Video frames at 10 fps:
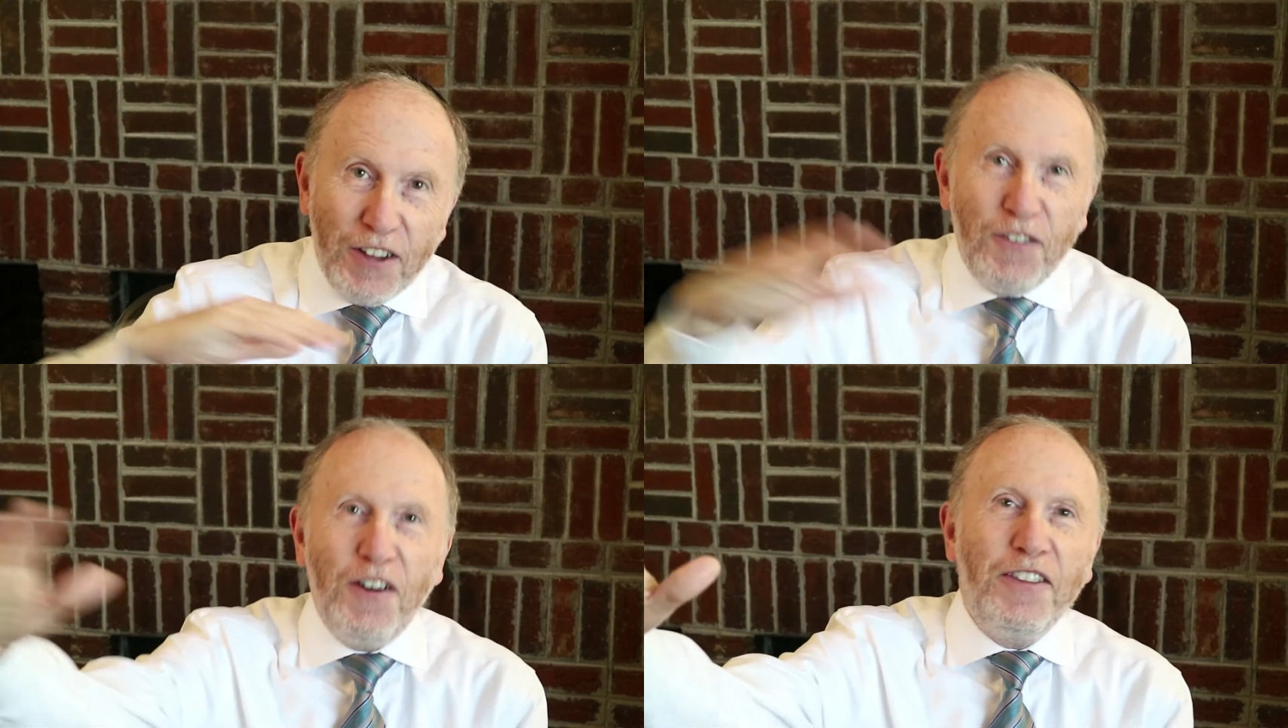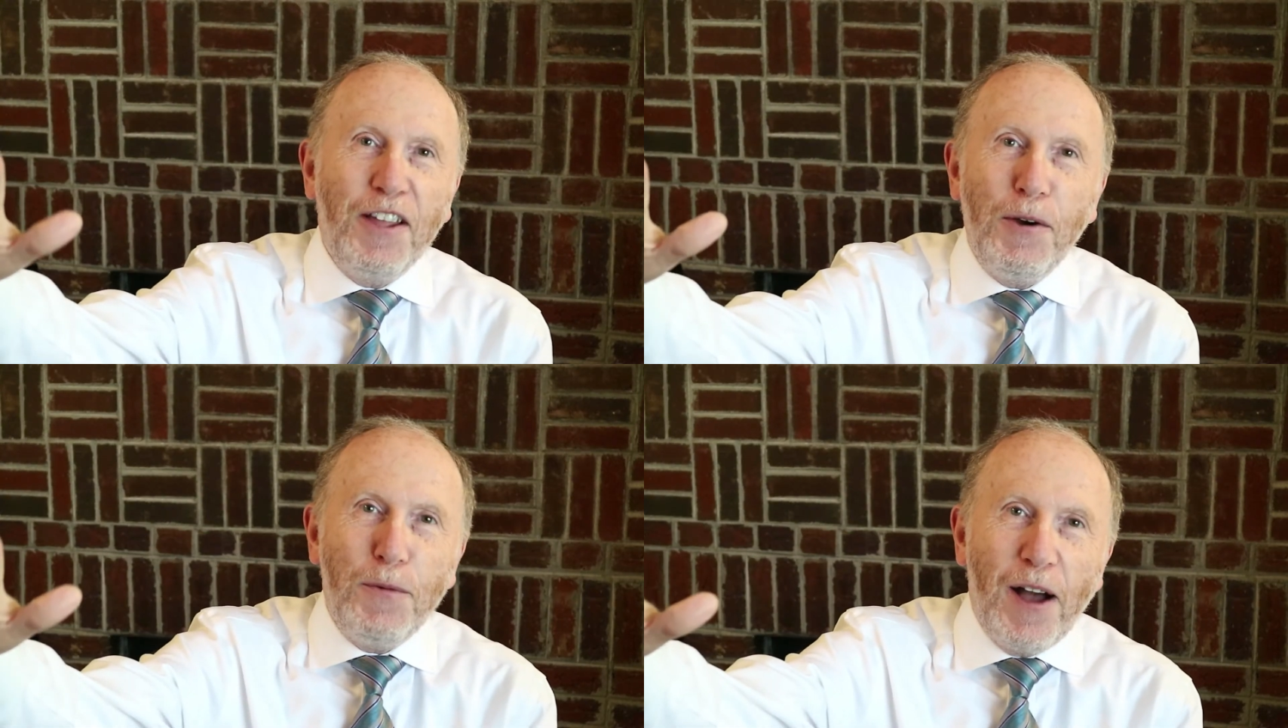they're on
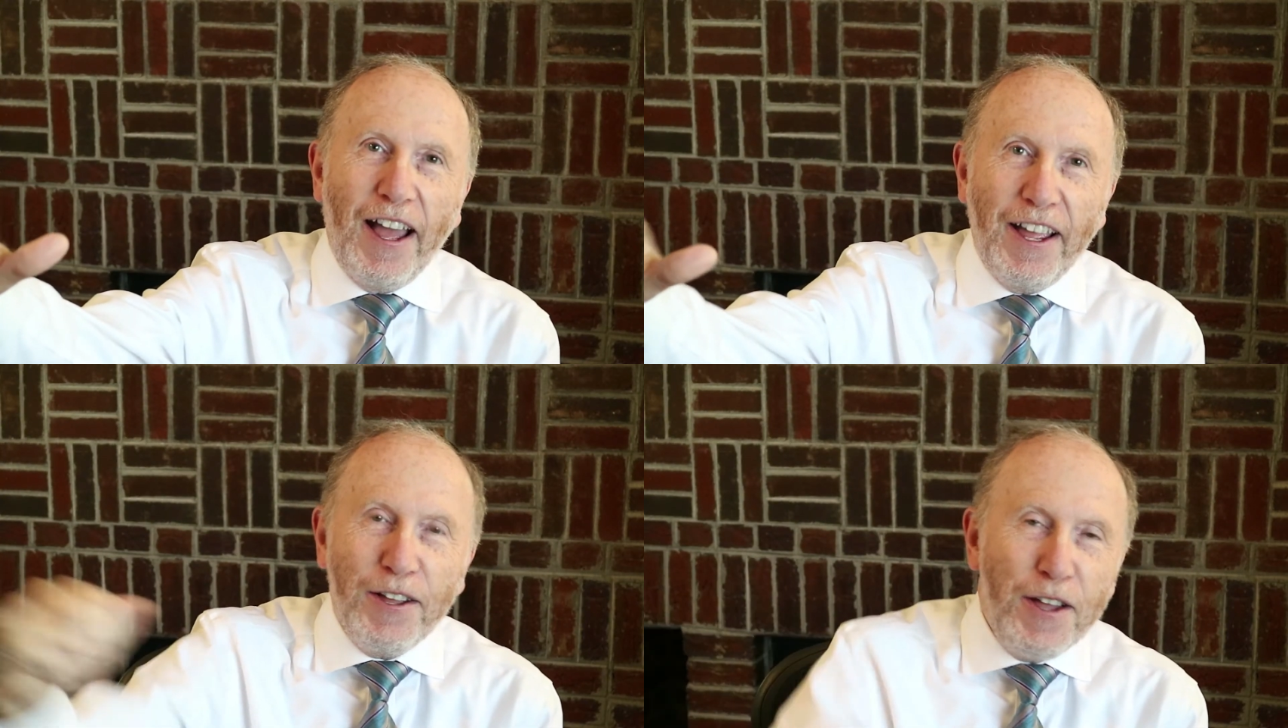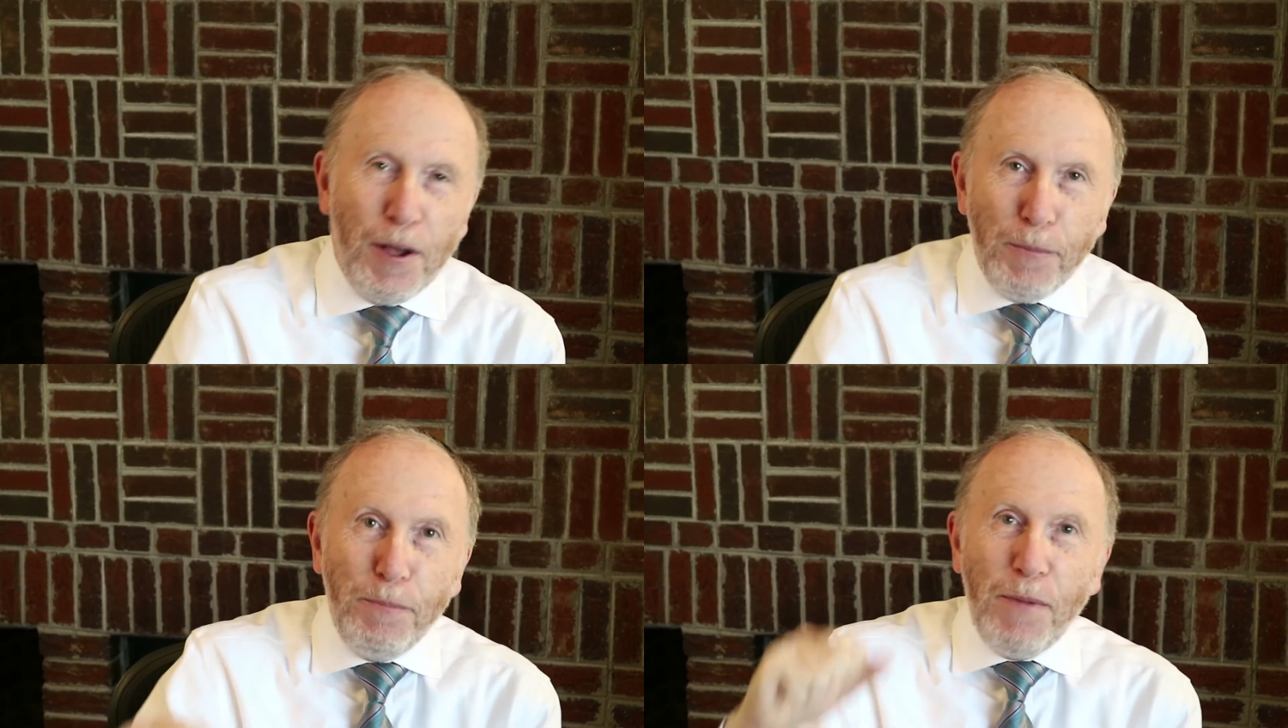their way.
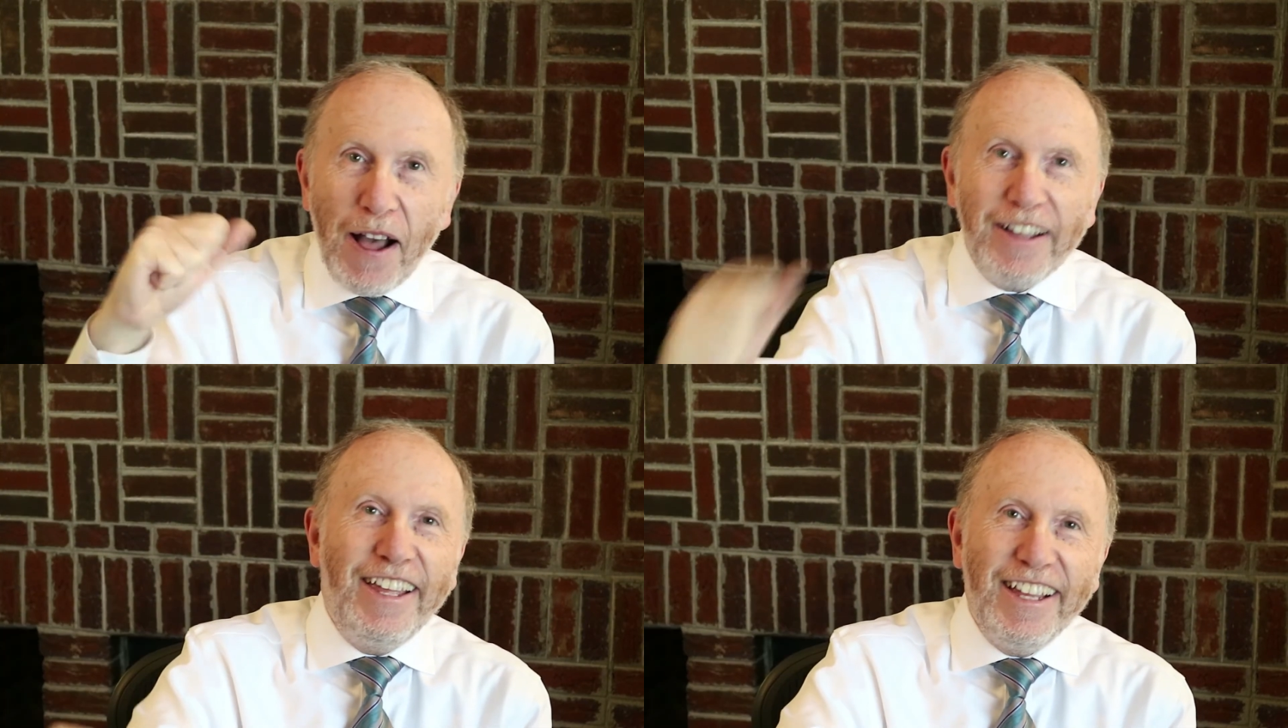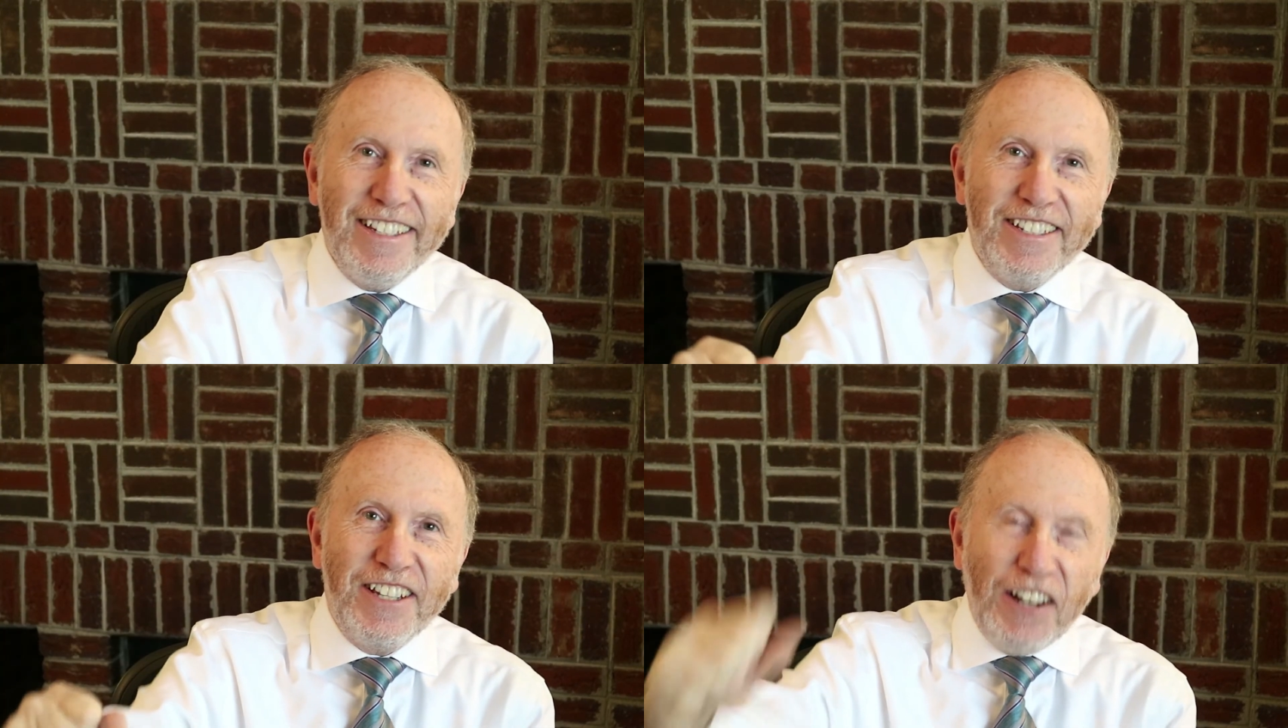Monkeys